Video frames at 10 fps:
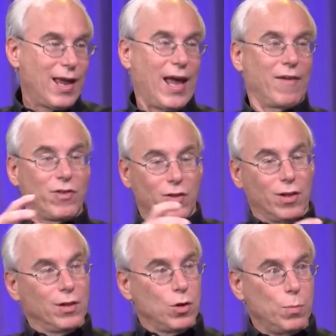after
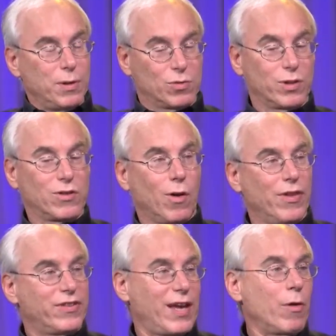the loop is what's called
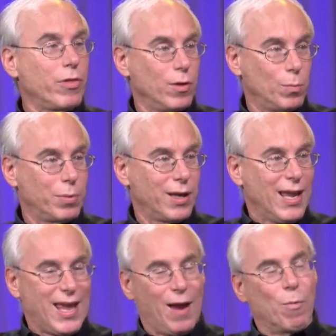the South Loop.
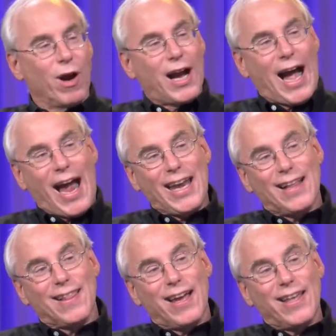Mm-hmm. And we're kind
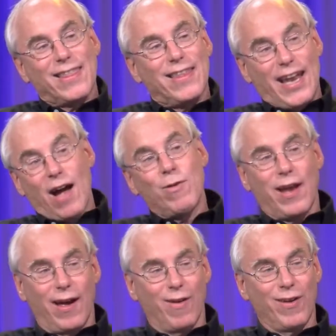of like the
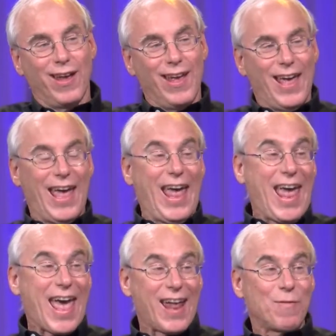downtown
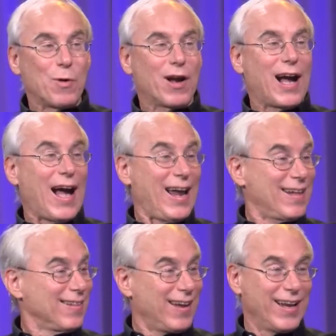and we're kind
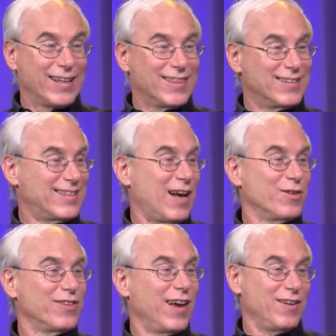of like the
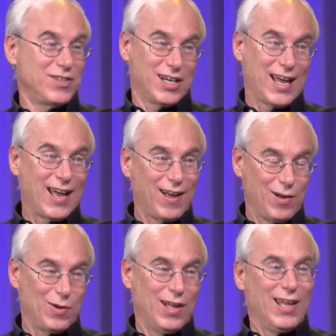south side of Chicago.
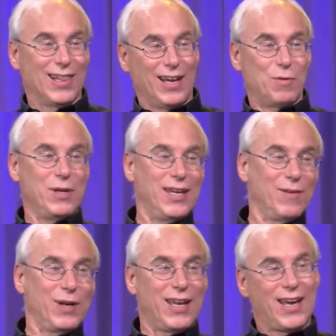Yes. Like we,
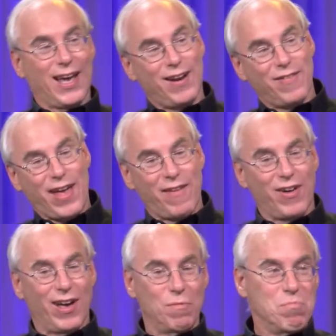we kind of have
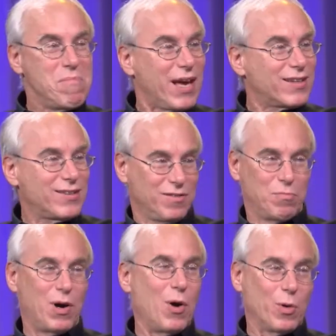a mix
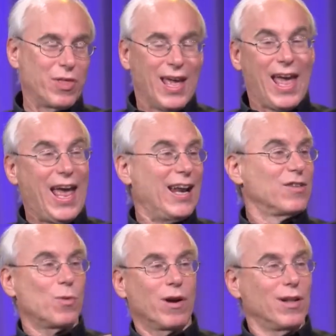of both. Yeah. And
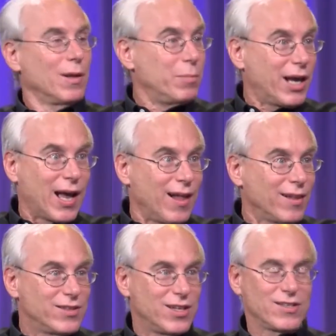it's where Columbia
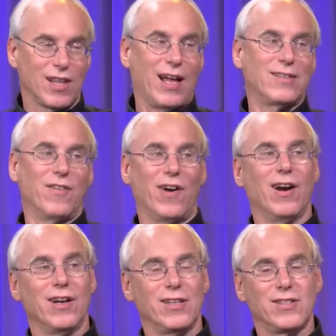College is, yes. lots of
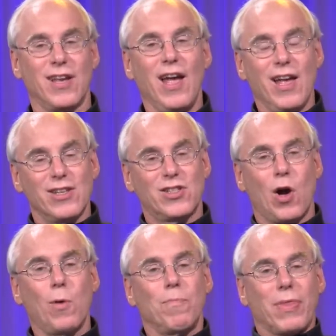artists.
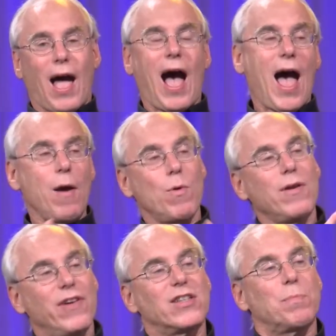So I would
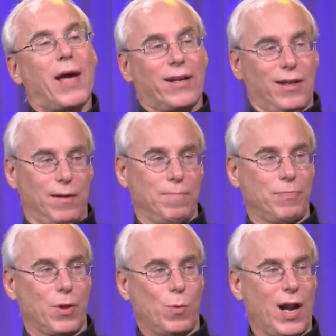have expected
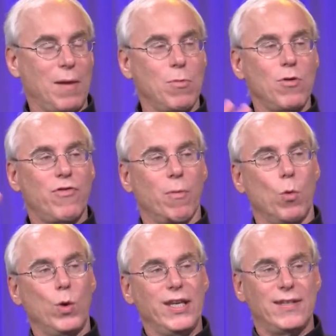when I moved from
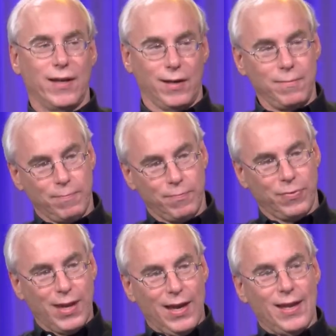Wheaton
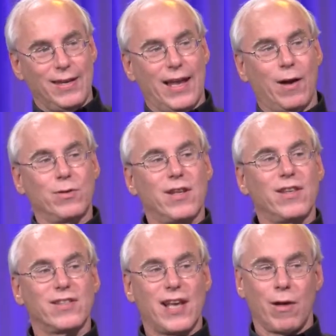down to
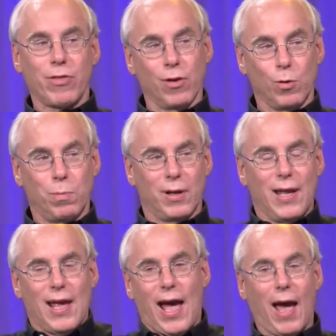the South Loop,
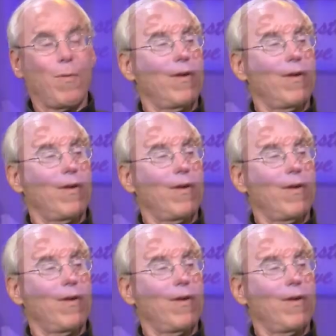I